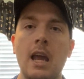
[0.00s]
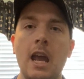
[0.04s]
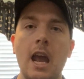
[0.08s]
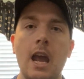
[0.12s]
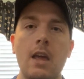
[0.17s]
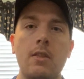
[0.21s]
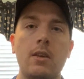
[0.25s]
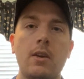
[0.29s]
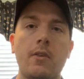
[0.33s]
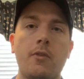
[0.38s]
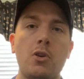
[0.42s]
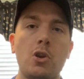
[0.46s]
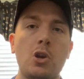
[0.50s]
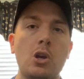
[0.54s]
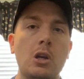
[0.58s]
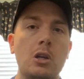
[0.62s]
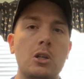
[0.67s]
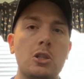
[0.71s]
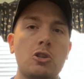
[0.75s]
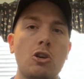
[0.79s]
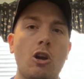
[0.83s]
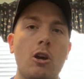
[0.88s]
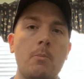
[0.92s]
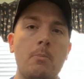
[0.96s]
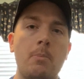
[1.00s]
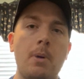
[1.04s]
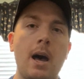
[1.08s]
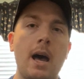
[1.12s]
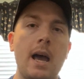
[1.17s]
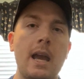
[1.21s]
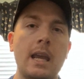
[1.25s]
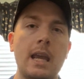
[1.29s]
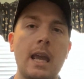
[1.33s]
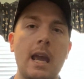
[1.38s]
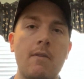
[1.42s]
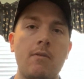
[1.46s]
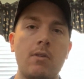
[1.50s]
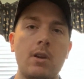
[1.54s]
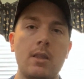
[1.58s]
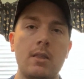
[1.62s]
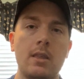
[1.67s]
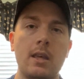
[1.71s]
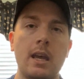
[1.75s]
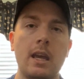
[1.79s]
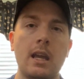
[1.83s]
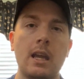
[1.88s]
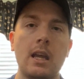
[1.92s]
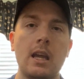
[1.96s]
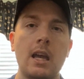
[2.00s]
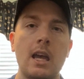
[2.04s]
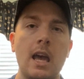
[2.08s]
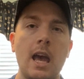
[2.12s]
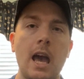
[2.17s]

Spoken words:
and therefore you could start buying everything,